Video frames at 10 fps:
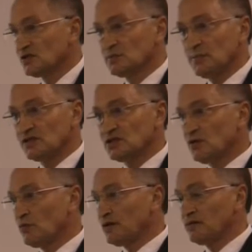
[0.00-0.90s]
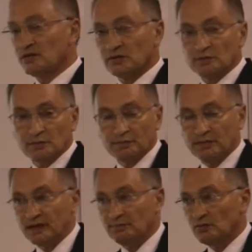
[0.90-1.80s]
especially whether the group of
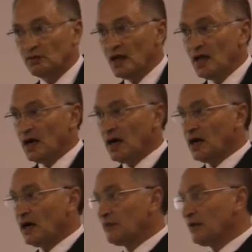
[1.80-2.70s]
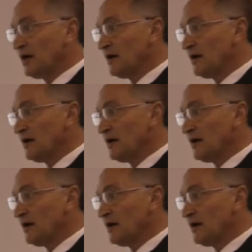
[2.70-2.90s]
people are